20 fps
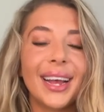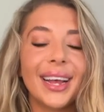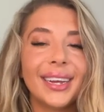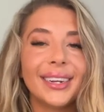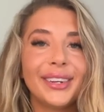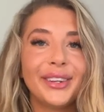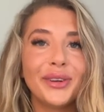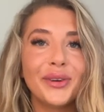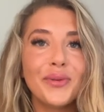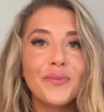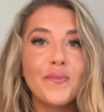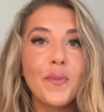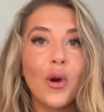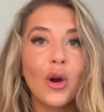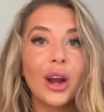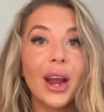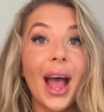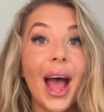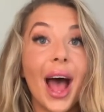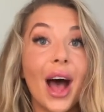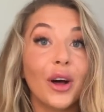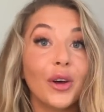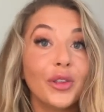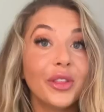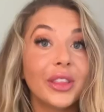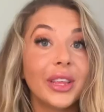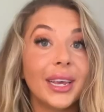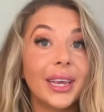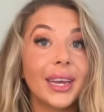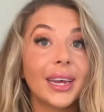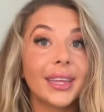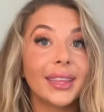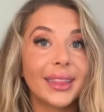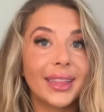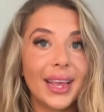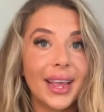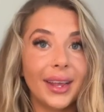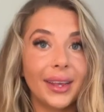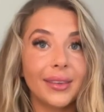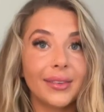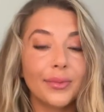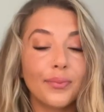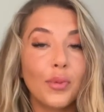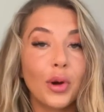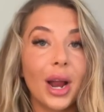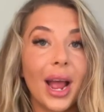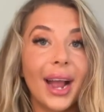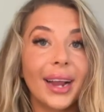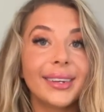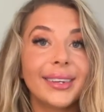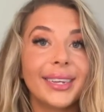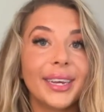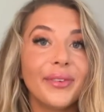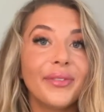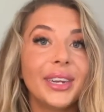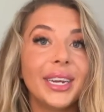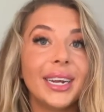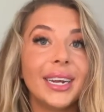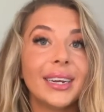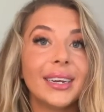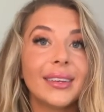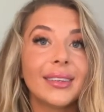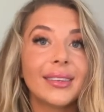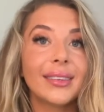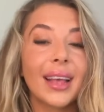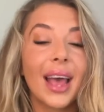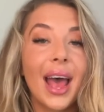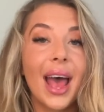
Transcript: do more healthy things, more activities,